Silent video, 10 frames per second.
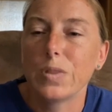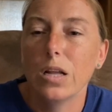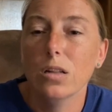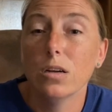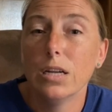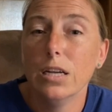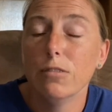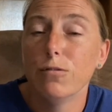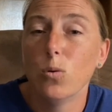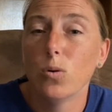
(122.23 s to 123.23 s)
Looking
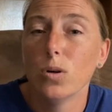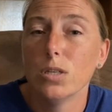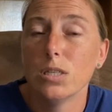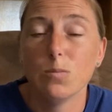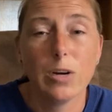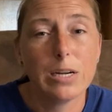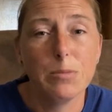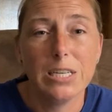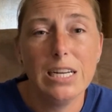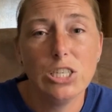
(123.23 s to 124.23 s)
for some
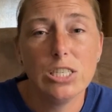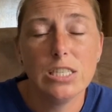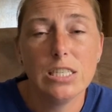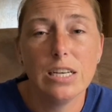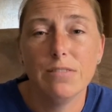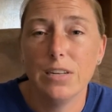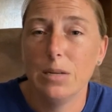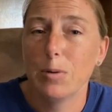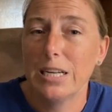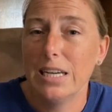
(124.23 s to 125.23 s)
recommendations. If
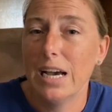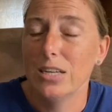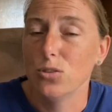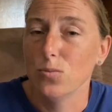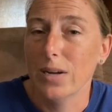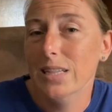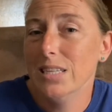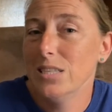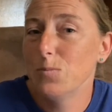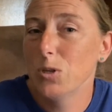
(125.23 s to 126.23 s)
anybody has read
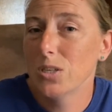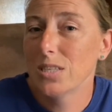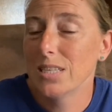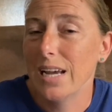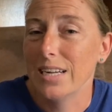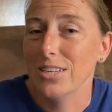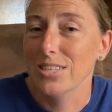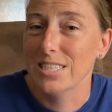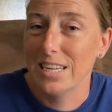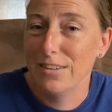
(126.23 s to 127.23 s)
these books and
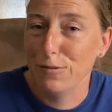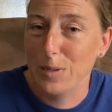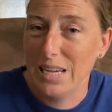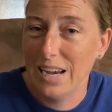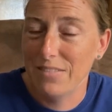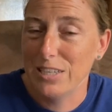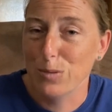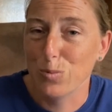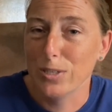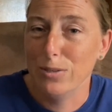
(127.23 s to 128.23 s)
could save me having to
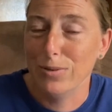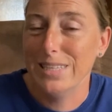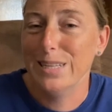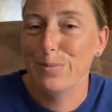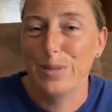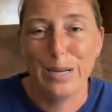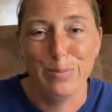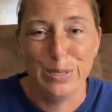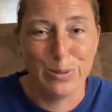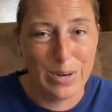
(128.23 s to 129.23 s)
pre-read them, that'd
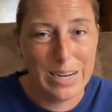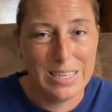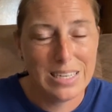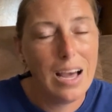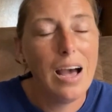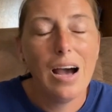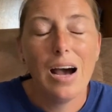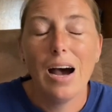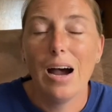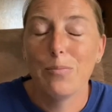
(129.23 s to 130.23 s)
be great.
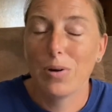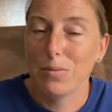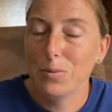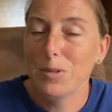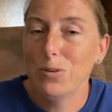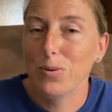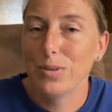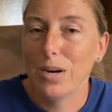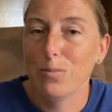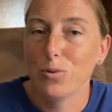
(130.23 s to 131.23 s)
I probably will
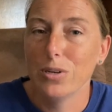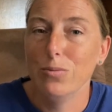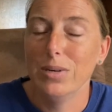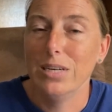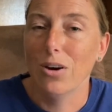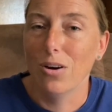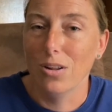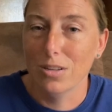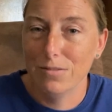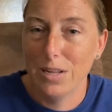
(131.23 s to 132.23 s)
not pre-read
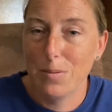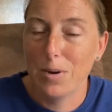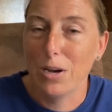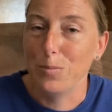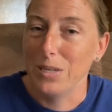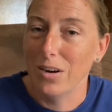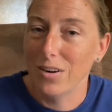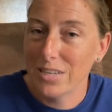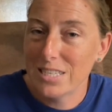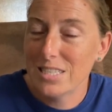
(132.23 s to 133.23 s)
all of them. I'll be
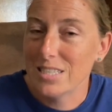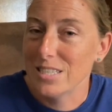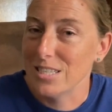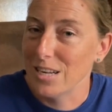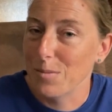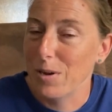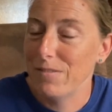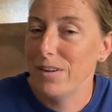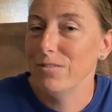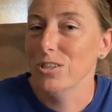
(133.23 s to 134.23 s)
honest, this is not my
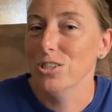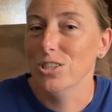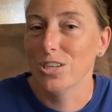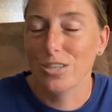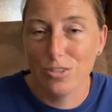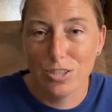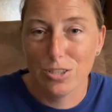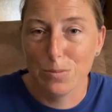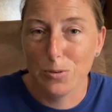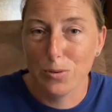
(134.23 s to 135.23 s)
favorite genre
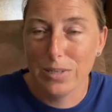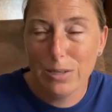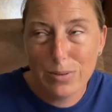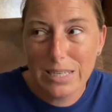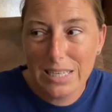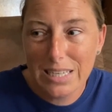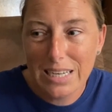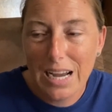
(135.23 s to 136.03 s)
to pre-read,